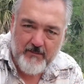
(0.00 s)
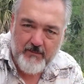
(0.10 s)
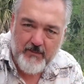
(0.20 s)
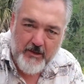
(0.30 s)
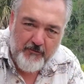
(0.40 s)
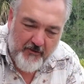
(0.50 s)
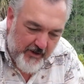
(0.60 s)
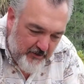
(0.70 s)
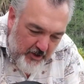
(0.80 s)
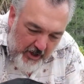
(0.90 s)
Are you
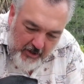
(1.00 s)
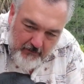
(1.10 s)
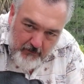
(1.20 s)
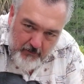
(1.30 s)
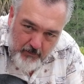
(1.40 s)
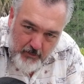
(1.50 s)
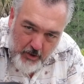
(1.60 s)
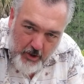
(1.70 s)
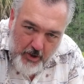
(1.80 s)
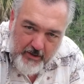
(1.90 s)
fine today?
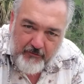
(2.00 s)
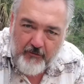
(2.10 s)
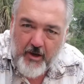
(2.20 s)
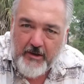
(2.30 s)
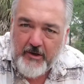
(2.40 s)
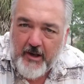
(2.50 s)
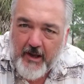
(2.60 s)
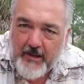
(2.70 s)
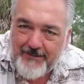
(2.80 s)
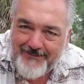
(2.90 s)
Yeah, he's fine today.
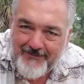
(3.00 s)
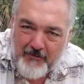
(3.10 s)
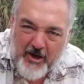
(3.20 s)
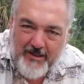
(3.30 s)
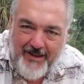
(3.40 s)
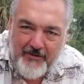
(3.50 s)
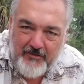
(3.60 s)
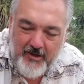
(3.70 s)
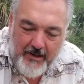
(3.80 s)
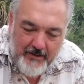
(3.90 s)
Fine last
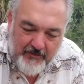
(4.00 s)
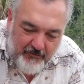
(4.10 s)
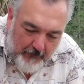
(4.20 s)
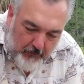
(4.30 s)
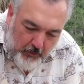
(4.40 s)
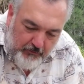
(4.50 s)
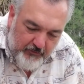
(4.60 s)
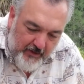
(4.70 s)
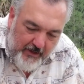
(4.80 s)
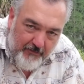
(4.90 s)
night. He slept close to
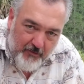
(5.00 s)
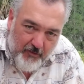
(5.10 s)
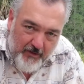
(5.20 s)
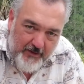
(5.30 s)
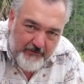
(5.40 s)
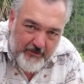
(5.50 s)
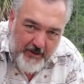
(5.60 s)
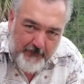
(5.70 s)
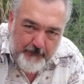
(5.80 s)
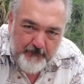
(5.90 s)
Dad though last
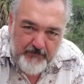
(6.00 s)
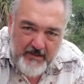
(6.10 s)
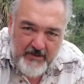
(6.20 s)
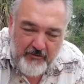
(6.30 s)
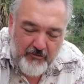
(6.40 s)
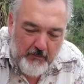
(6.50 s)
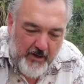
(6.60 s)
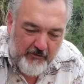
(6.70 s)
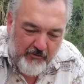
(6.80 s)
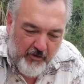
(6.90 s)
night, just to
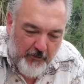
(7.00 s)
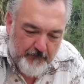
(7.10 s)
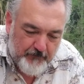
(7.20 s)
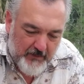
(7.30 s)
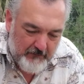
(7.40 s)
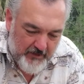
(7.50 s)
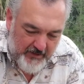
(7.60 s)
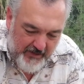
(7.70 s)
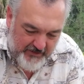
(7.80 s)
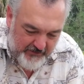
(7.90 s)
make sure. But
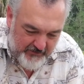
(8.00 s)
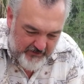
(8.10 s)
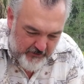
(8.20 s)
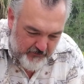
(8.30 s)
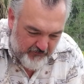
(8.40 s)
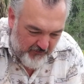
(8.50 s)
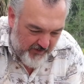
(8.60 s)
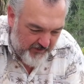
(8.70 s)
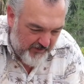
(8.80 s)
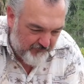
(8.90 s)
yeah, he was
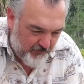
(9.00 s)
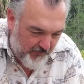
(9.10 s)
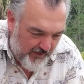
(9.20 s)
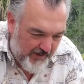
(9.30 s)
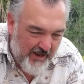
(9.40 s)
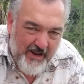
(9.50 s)
fine after that.